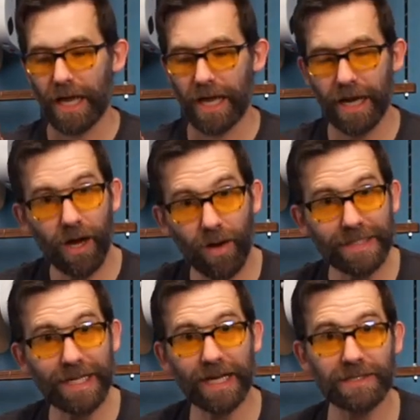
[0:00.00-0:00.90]
And how I
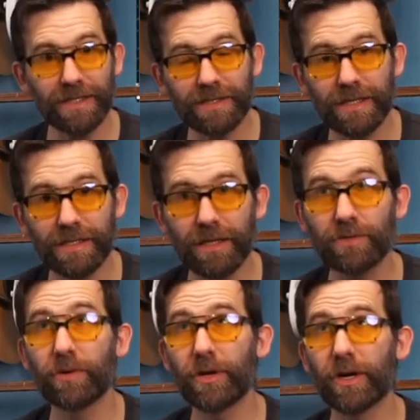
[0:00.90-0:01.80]
test this is, and this
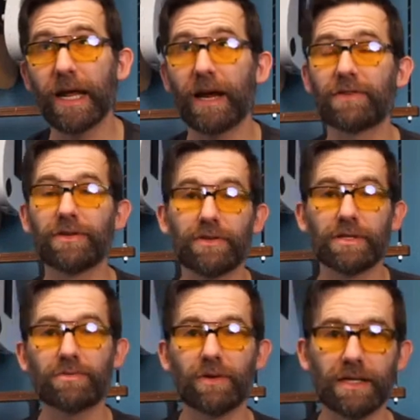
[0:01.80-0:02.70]
is what you're gonna have to do,
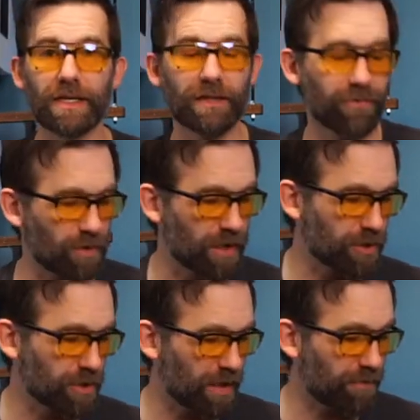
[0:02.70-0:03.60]
this is what I said in the front,
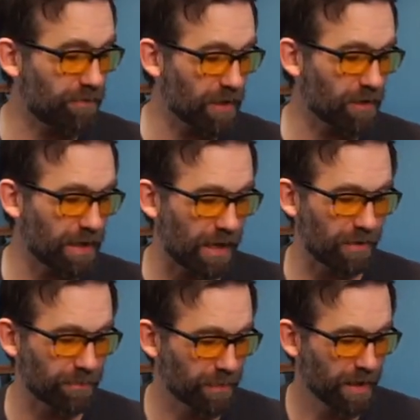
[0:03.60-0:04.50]
you're gonna have to figure it
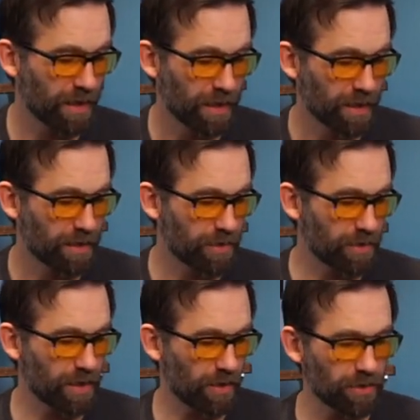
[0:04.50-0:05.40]
out.
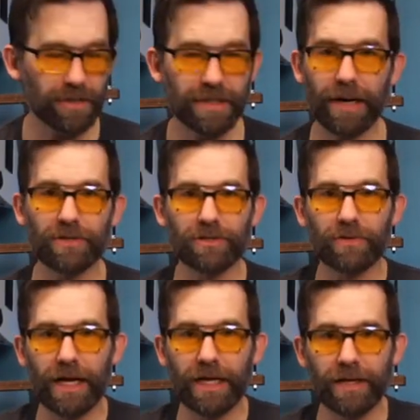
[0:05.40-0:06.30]
You get all your adapters
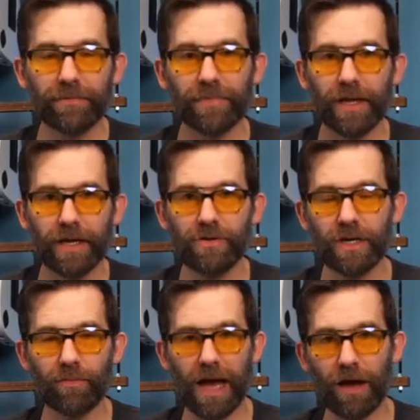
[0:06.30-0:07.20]
ready, and you
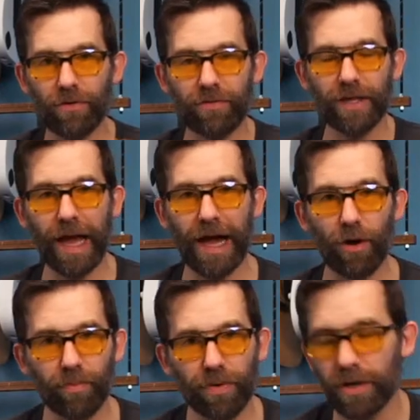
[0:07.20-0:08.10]
come out of the
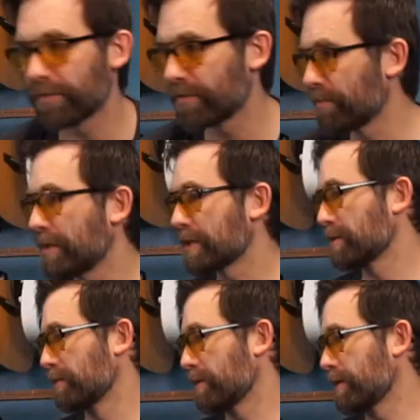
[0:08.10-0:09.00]
output of your
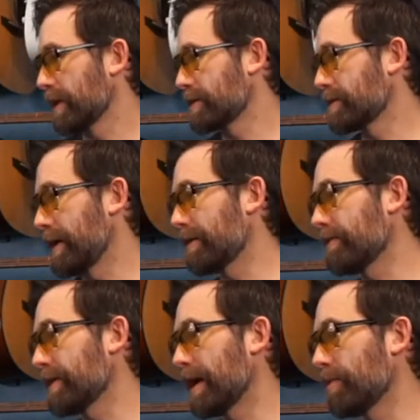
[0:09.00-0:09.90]
mixer, okay? So out
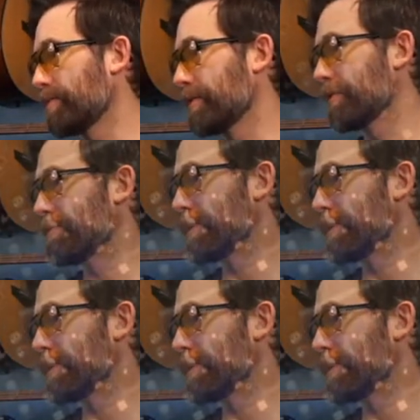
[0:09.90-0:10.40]
of the output of your